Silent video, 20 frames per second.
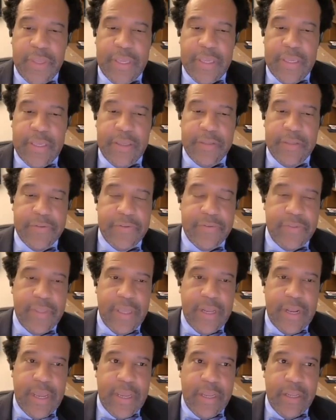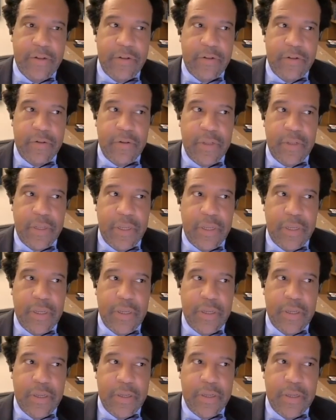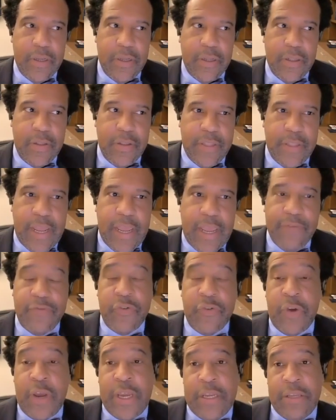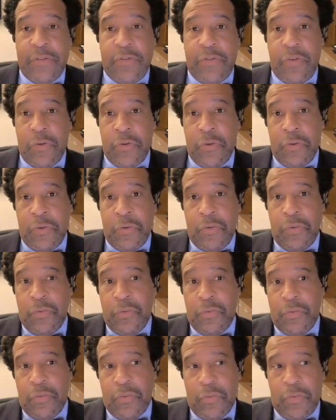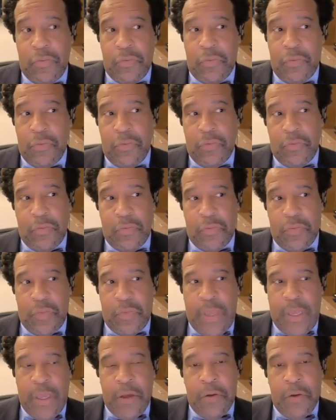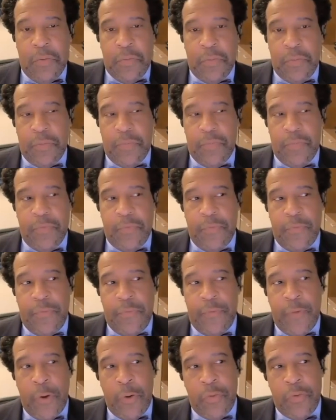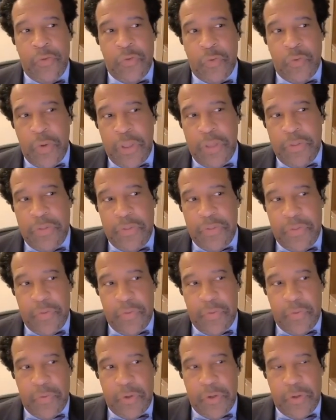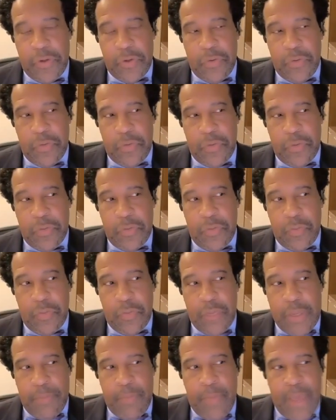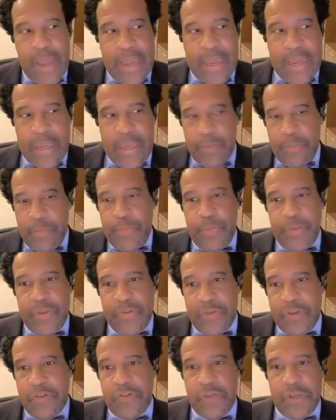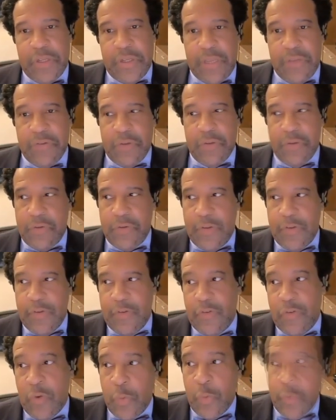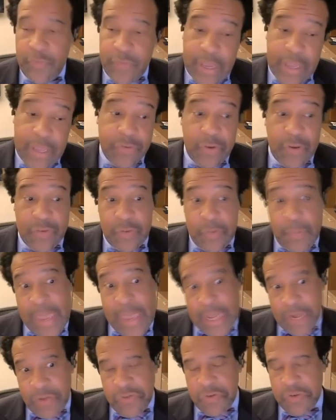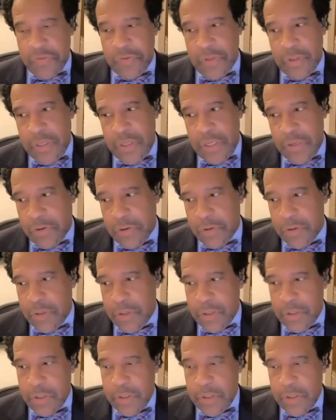things that I uh, that I've tried to help folks with in my position as a, as a supervisor, as a manager, as a leader,